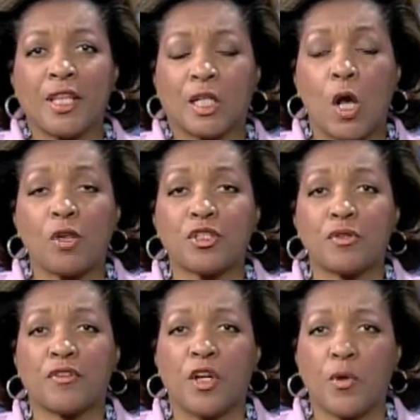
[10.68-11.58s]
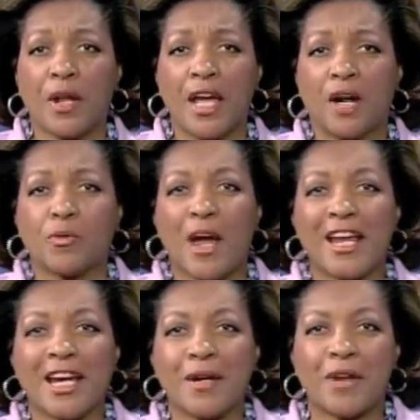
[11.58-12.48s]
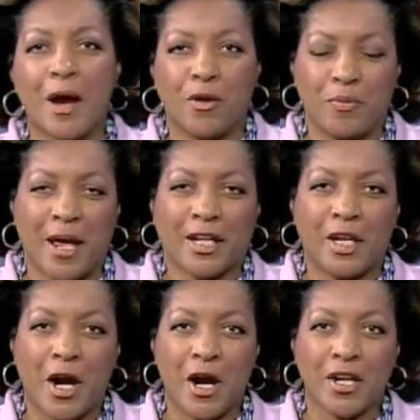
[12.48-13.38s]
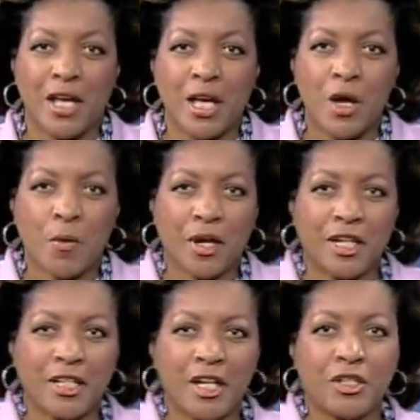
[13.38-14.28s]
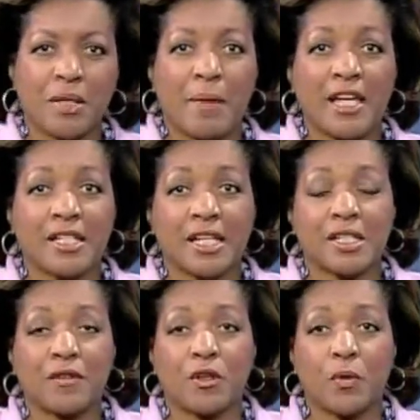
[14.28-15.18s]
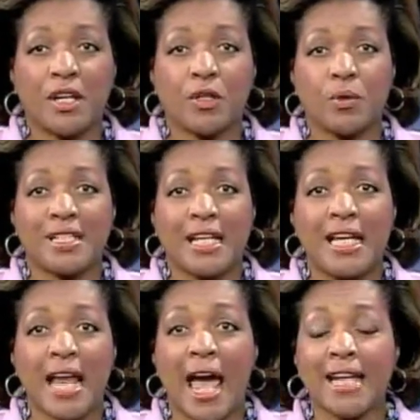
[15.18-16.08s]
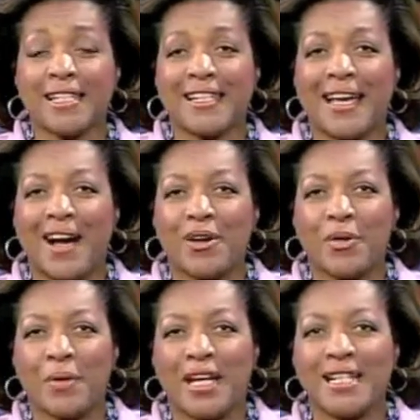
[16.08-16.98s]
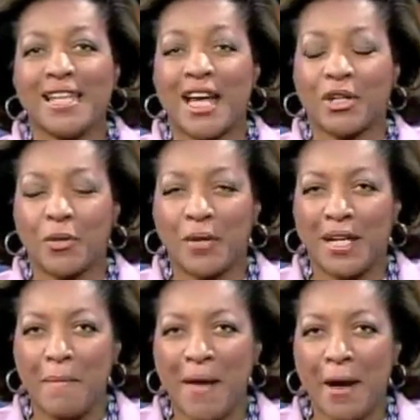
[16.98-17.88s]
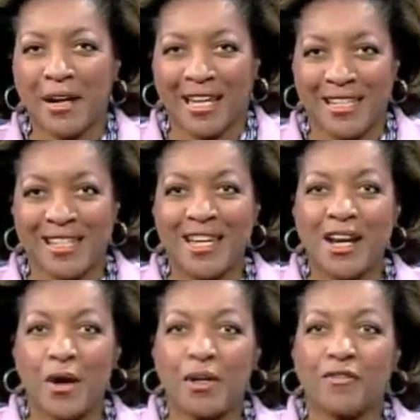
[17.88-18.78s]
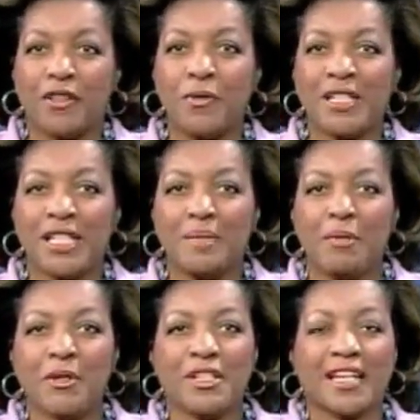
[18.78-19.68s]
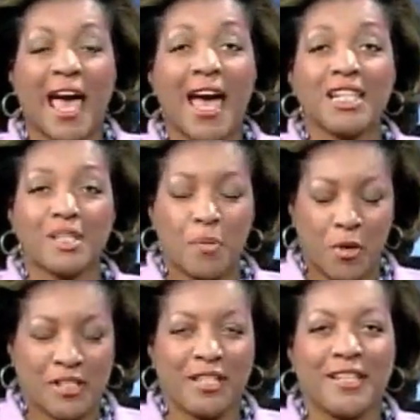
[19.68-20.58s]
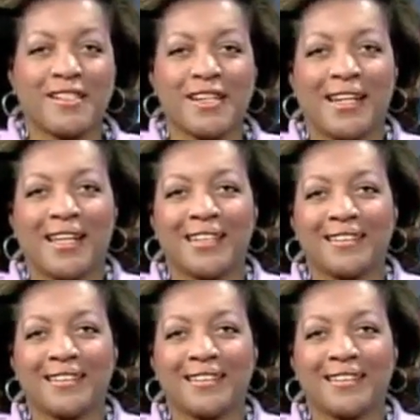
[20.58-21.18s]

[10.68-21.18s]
the culture of Korea right here in our own backyard. We're going to teach you the basics of Korean cuisine and see how Koreans and Korean Americans are influencing music and sports in this city.